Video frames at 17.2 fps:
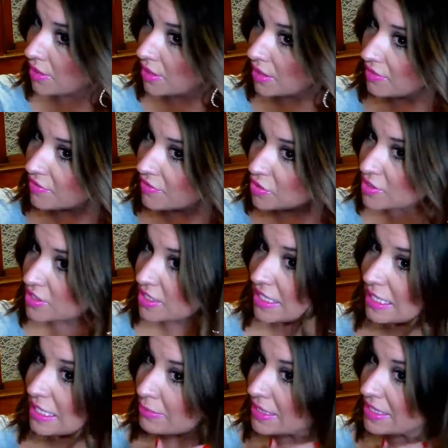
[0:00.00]
And then if you
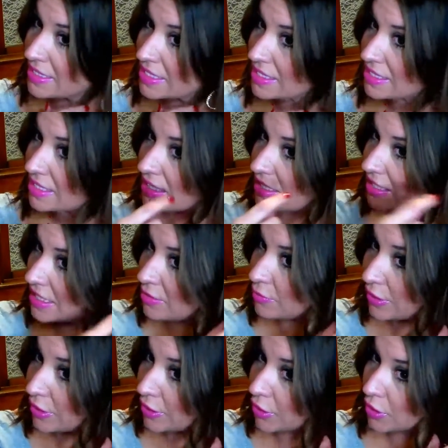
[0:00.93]
see any pieces that
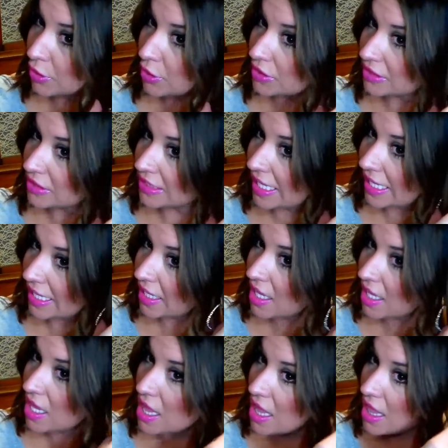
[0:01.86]
need recurled
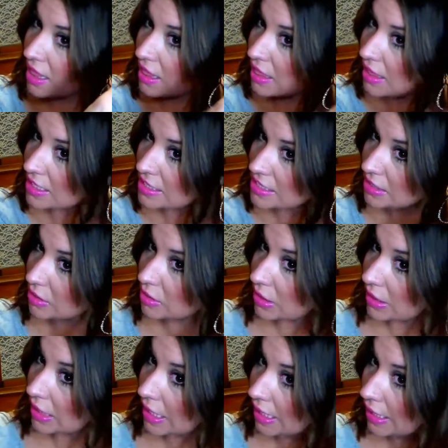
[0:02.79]
like this
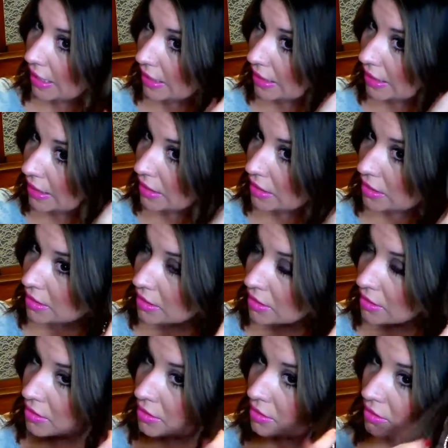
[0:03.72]
little guy,
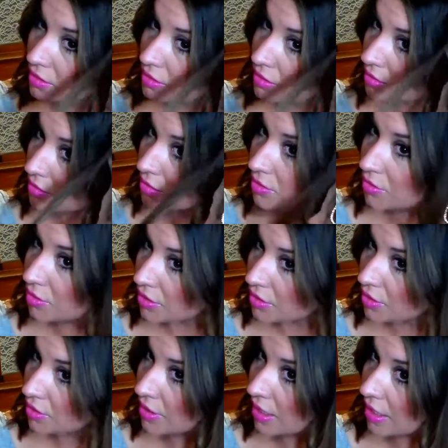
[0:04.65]
you
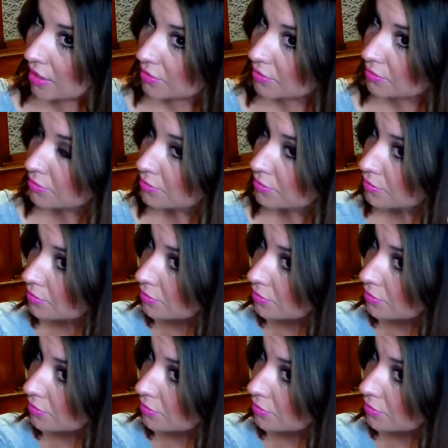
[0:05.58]
can do that.